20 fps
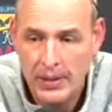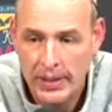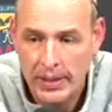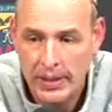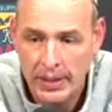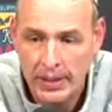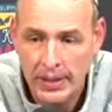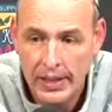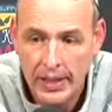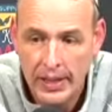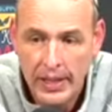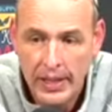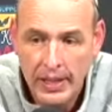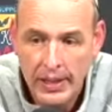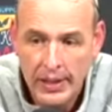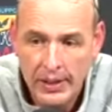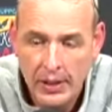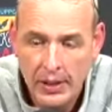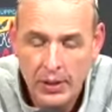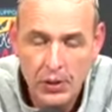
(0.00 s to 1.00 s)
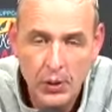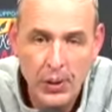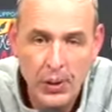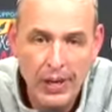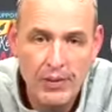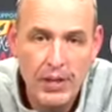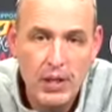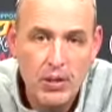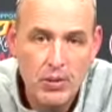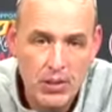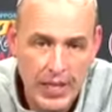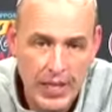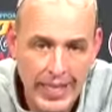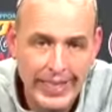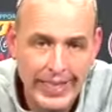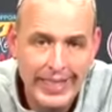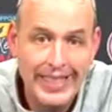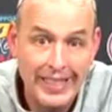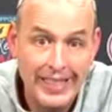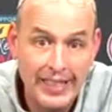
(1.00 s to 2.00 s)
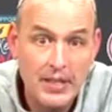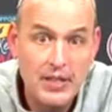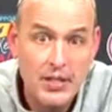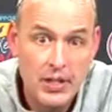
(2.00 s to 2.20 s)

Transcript: And, you know, you have those kind of kids